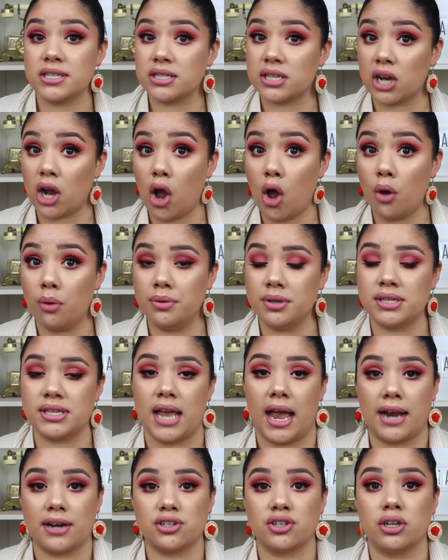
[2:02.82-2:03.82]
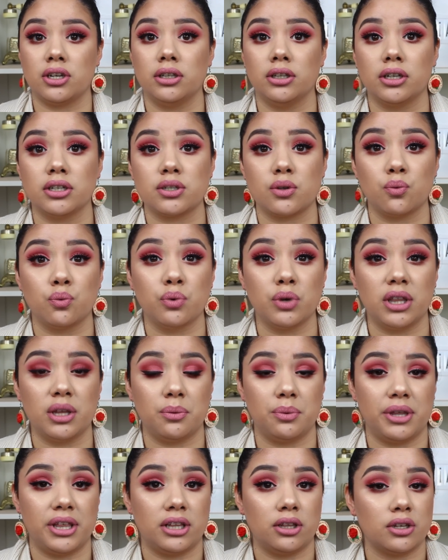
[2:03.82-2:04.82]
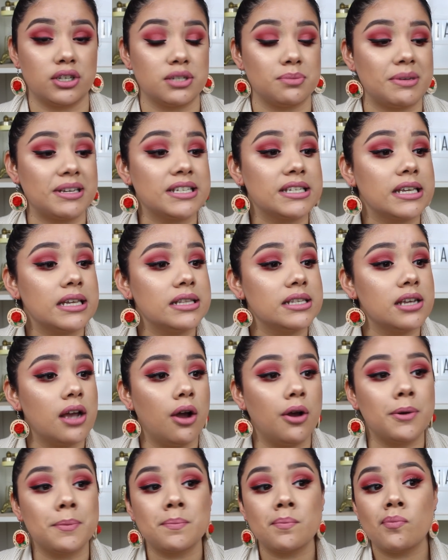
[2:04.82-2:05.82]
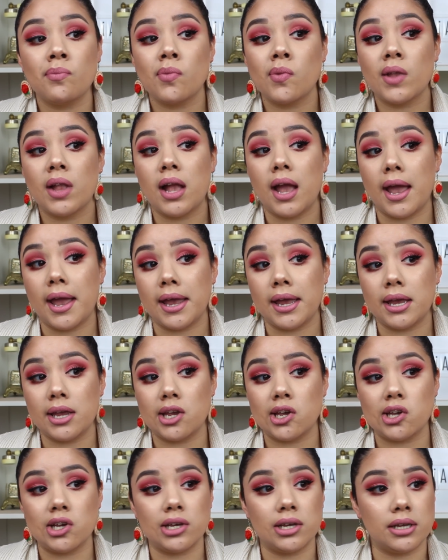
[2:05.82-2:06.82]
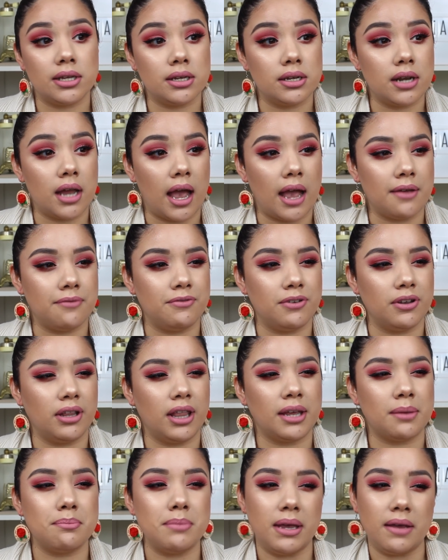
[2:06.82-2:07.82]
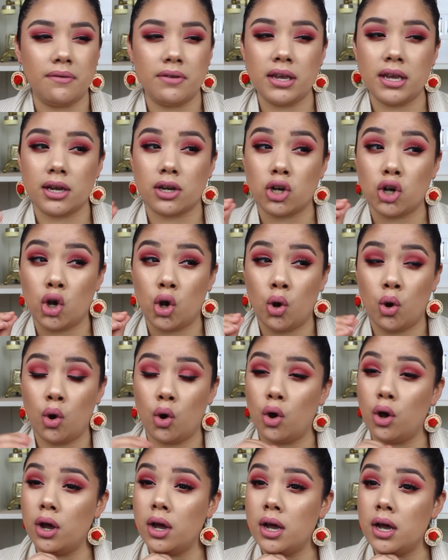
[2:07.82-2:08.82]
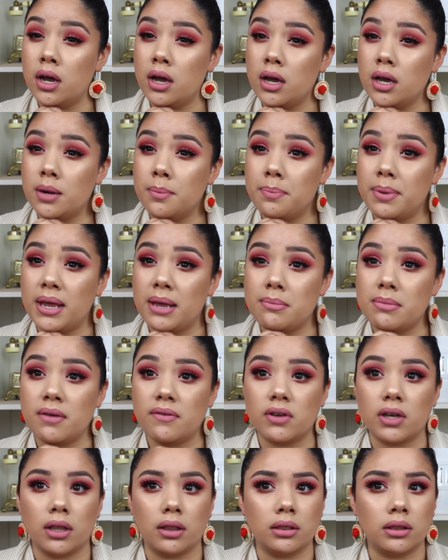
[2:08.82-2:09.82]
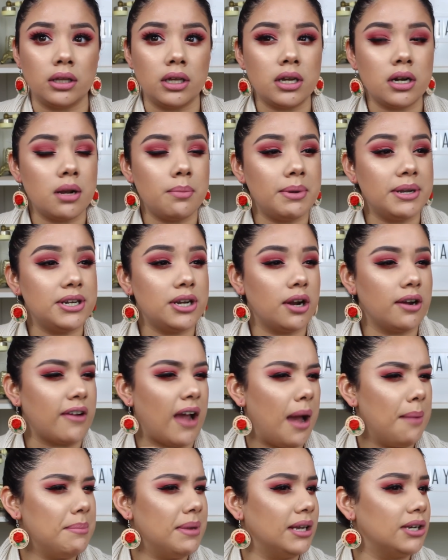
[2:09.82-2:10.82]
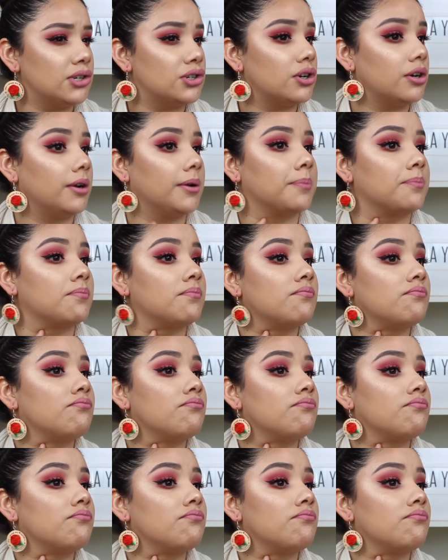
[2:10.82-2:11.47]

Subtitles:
it's like, oh, this actually looks really, really close to my skin tone. And I feel like maybe it could be maybe a little bit dark. I'm not sure.